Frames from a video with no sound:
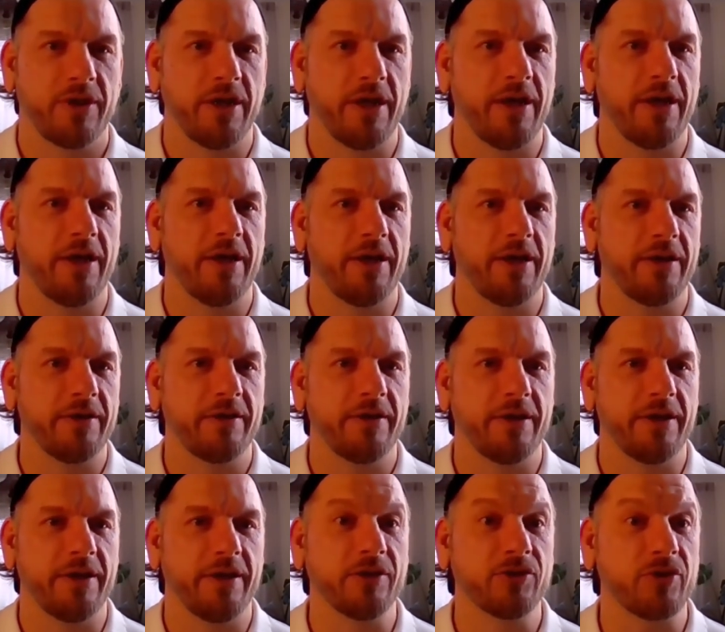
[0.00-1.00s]
and
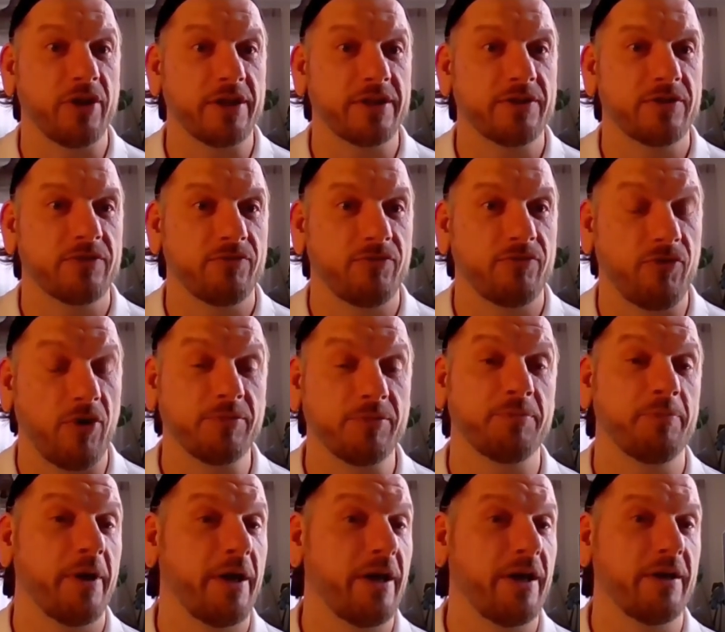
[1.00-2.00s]
interest
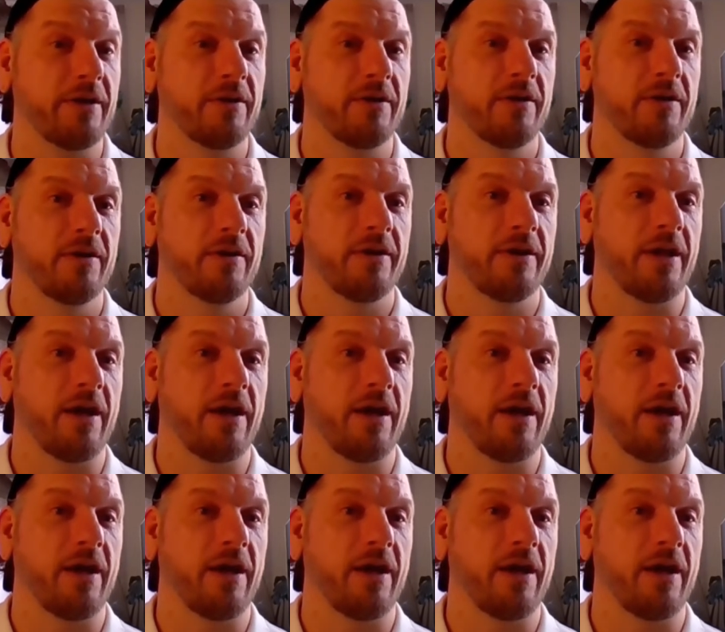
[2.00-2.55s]
from Japan.